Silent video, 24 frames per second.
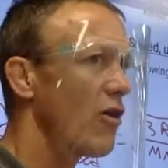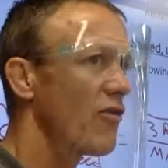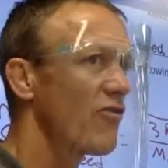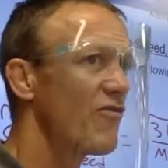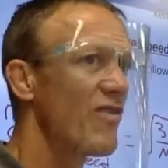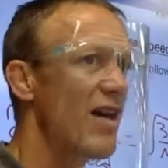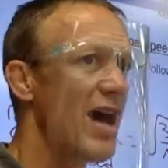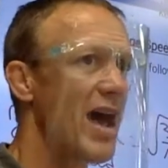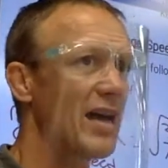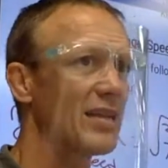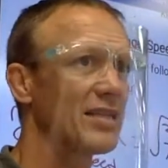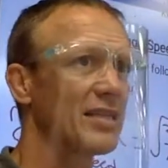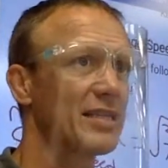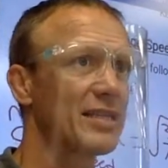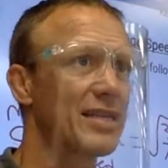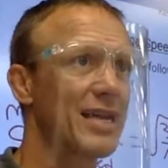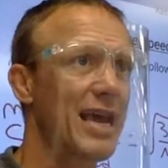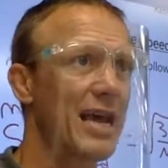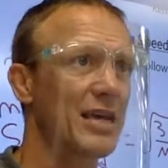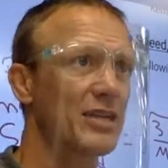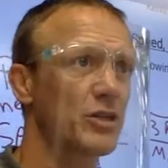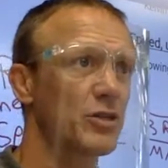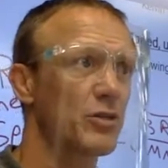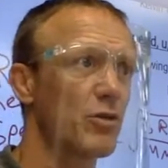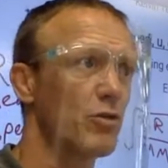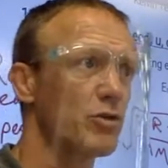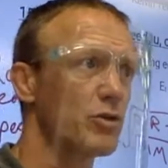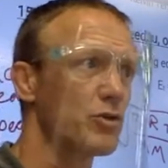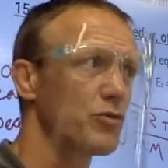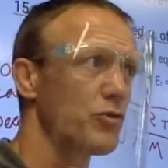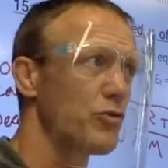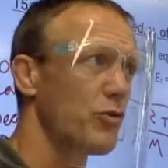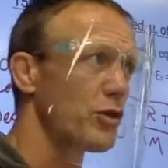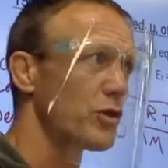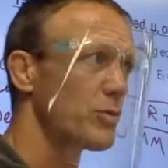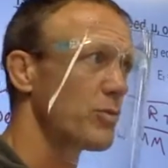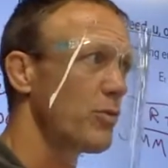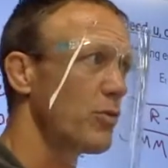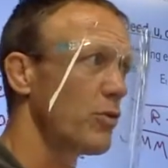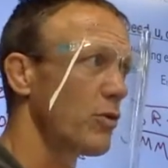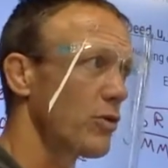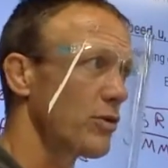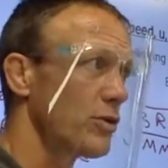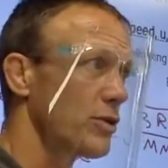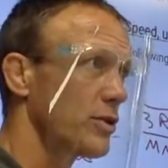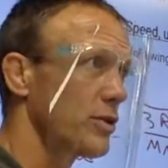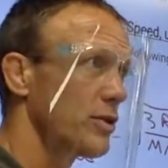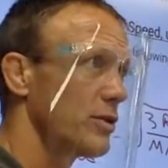how fast the gas goes through those
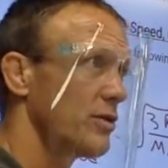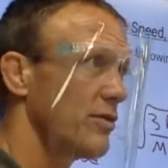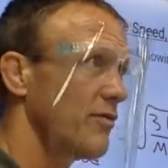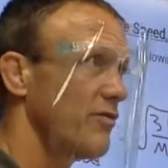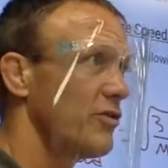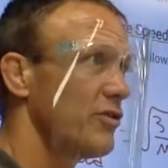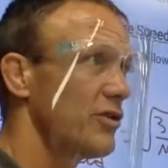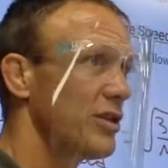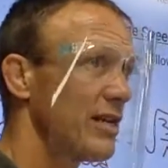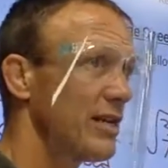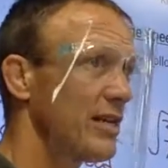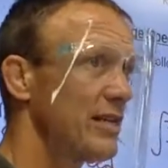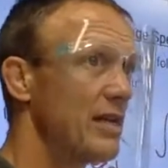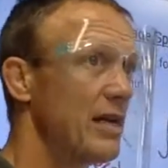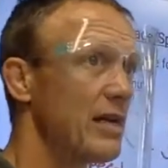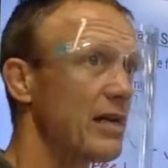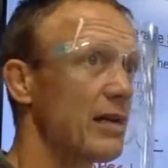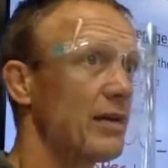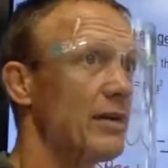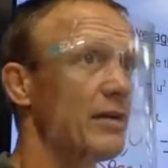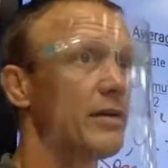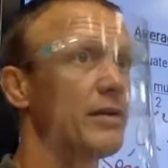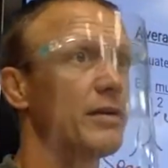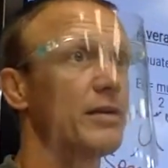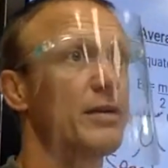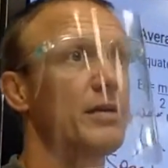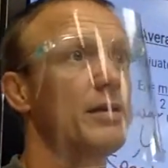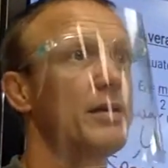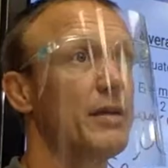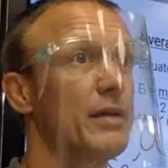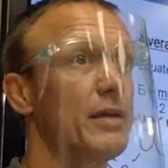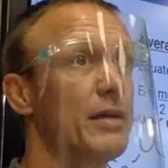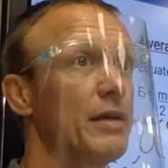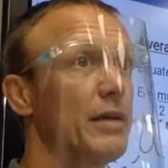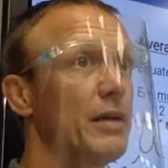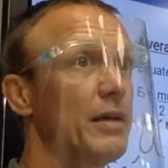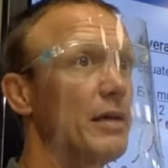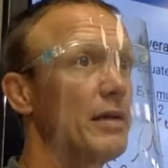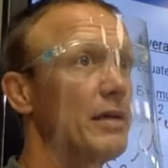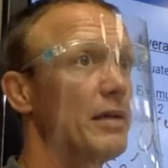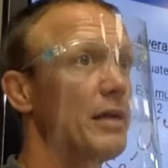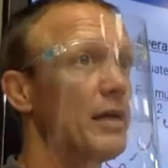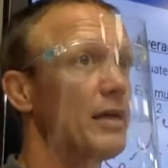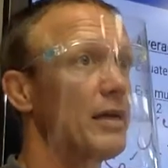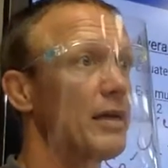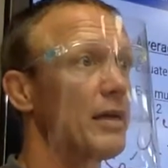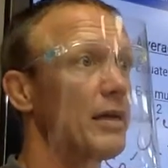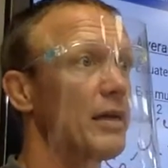pores? If you just had to
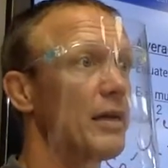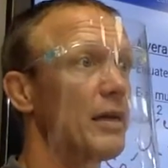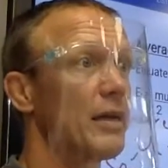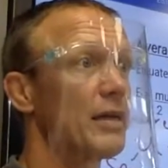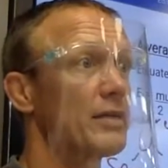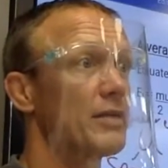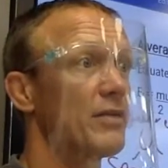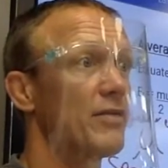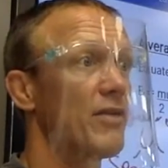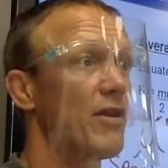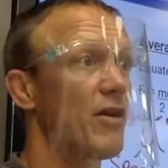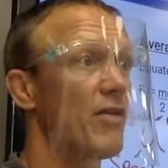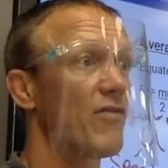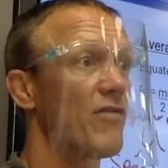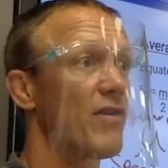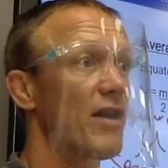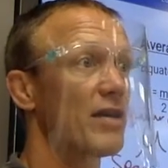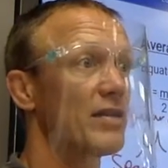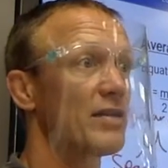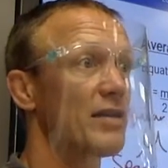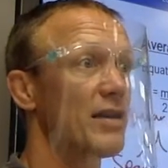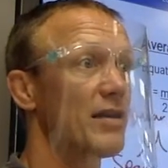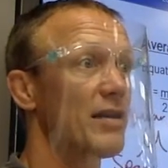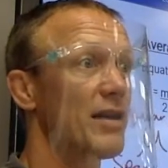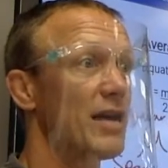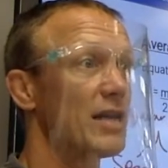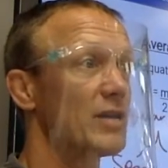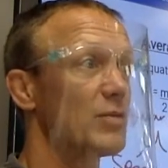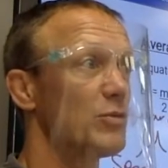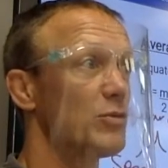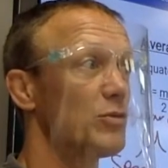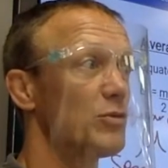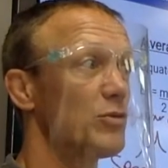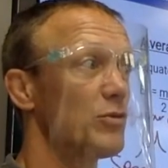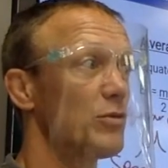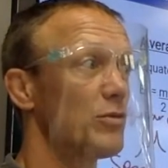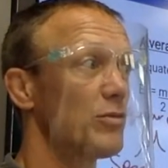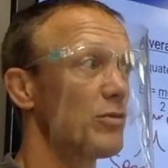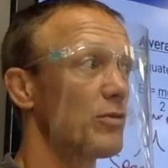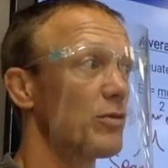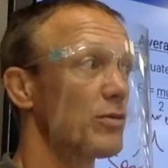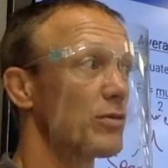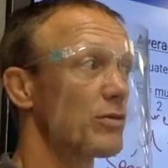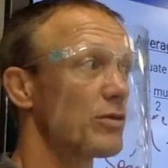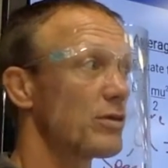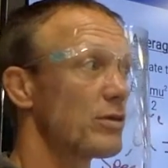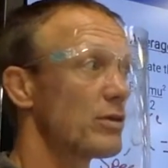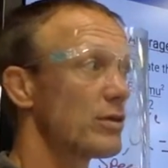take a guess of how fast that gas moves through the
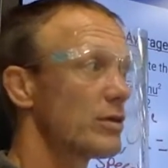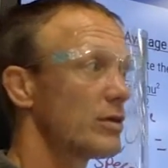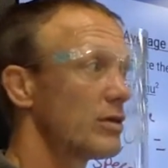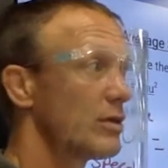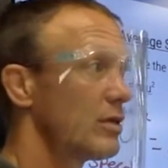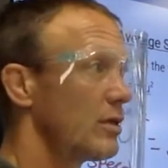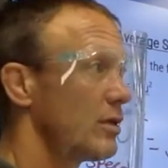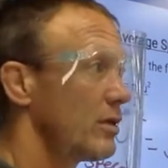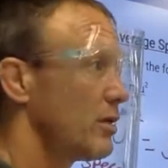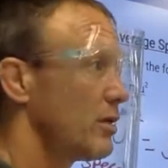pores.